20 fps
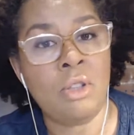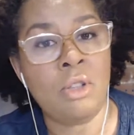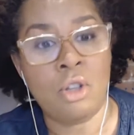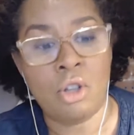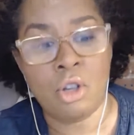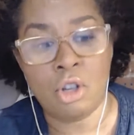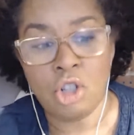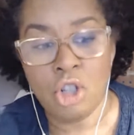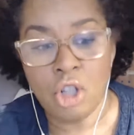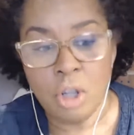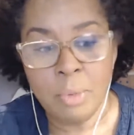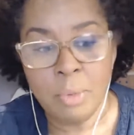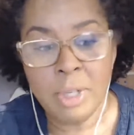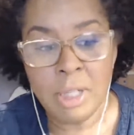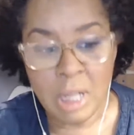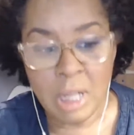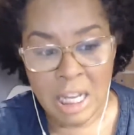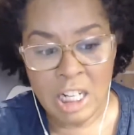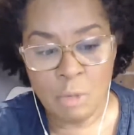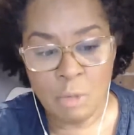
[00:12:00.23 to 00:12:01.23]
her, because she would
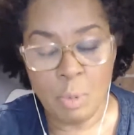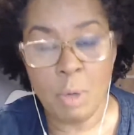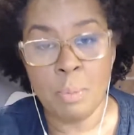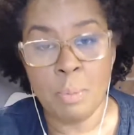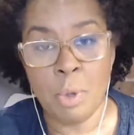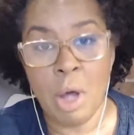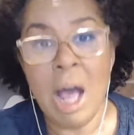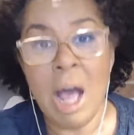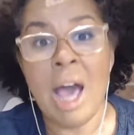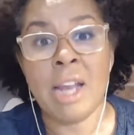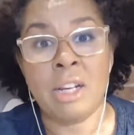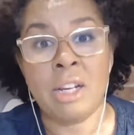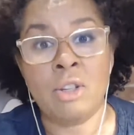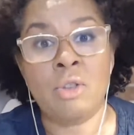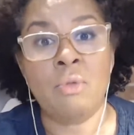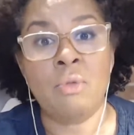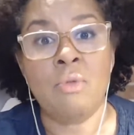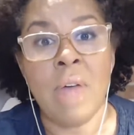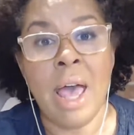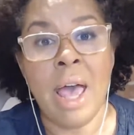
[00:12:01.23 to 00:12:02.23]
teach people how to
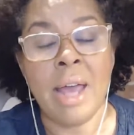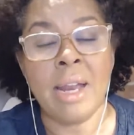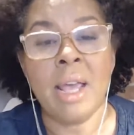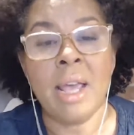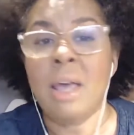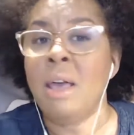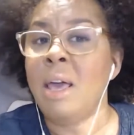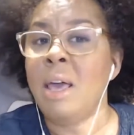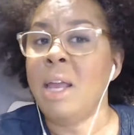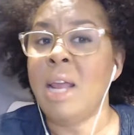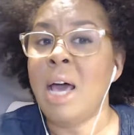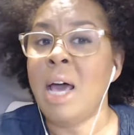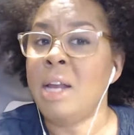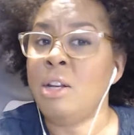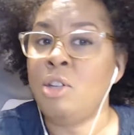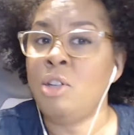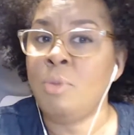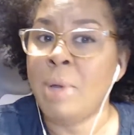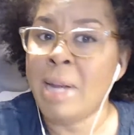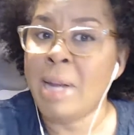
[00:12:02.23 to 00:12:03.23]
do that and how to
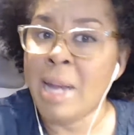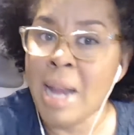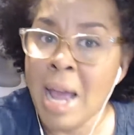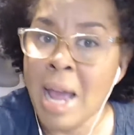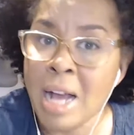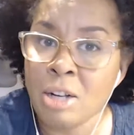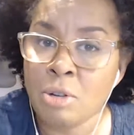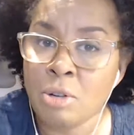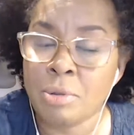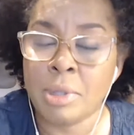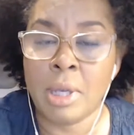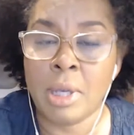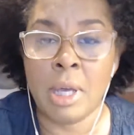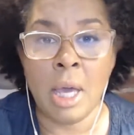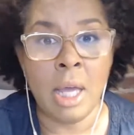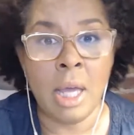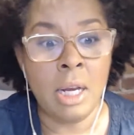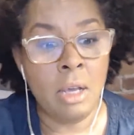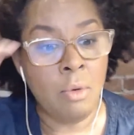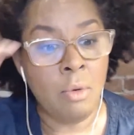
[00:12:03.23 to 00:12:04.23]
do it naturally,
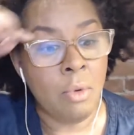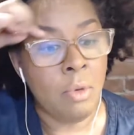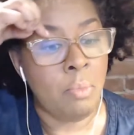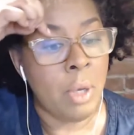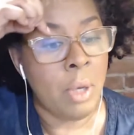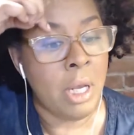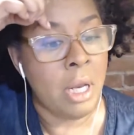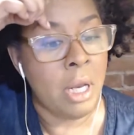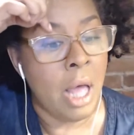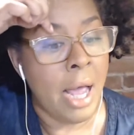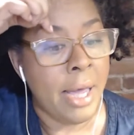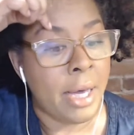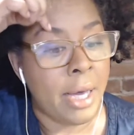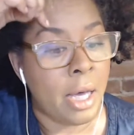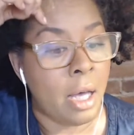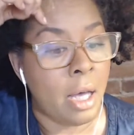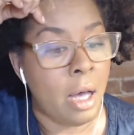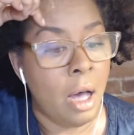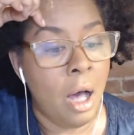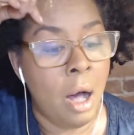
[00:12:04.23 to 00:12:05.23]
and it would be like
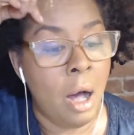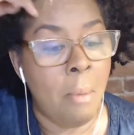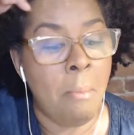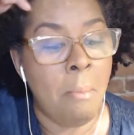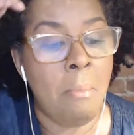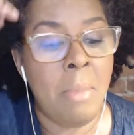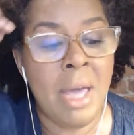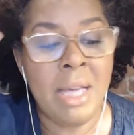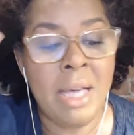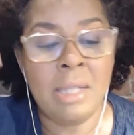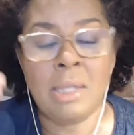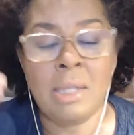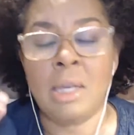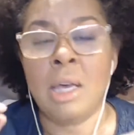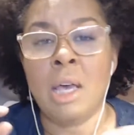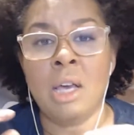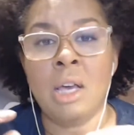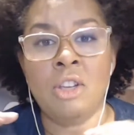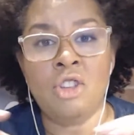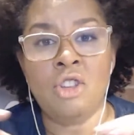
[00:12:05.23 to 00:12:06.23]
amazing.
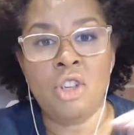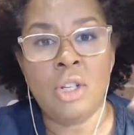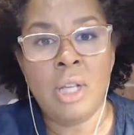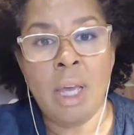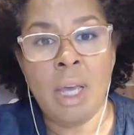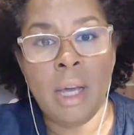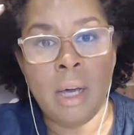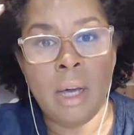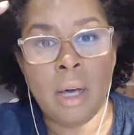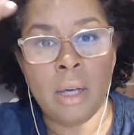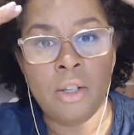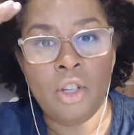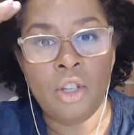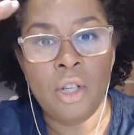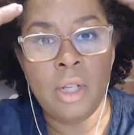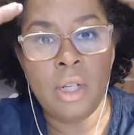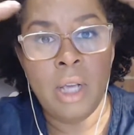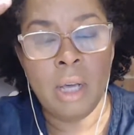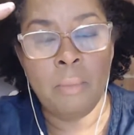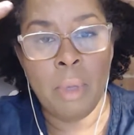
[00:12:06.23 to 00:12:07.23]
She'd
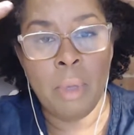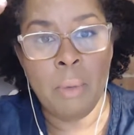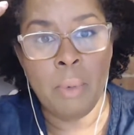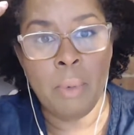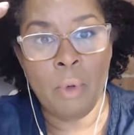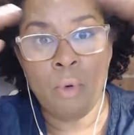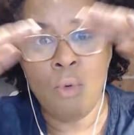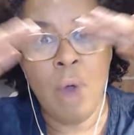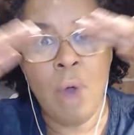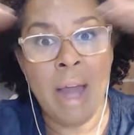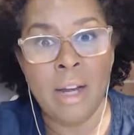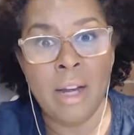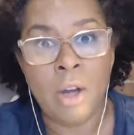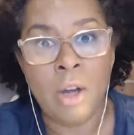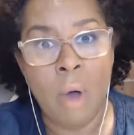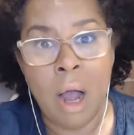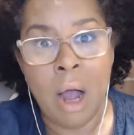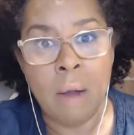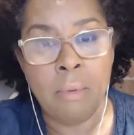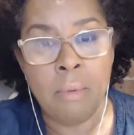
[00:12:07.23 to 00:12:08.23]
take people who had
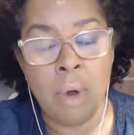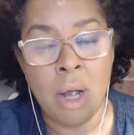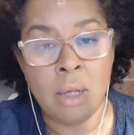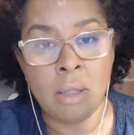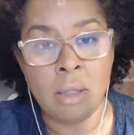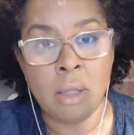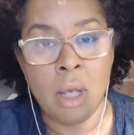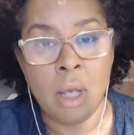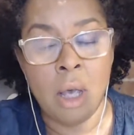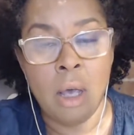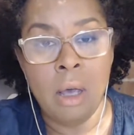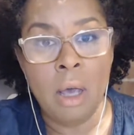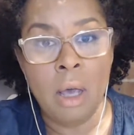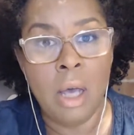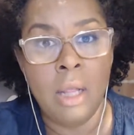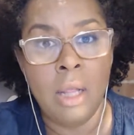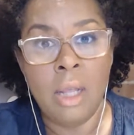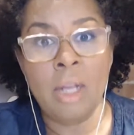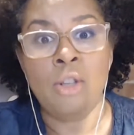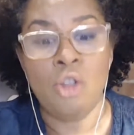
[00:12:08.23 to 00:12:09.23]
no eyebrows
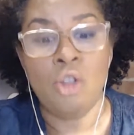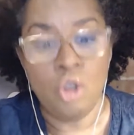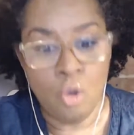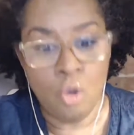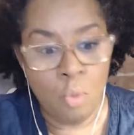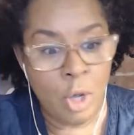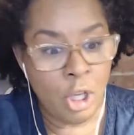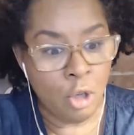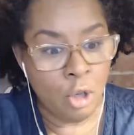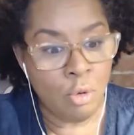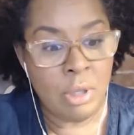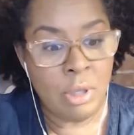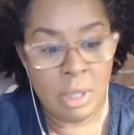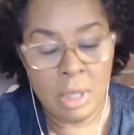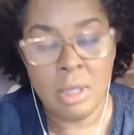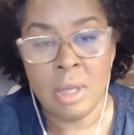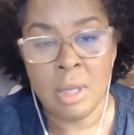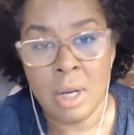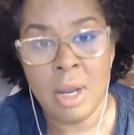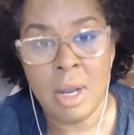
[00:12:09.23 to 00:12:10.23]
and then do what you
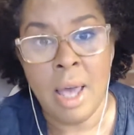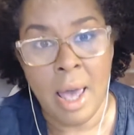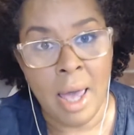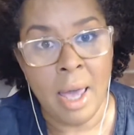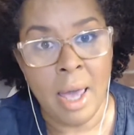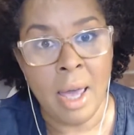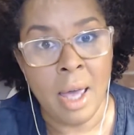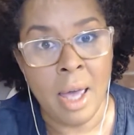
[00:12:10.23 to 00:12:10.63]
see today.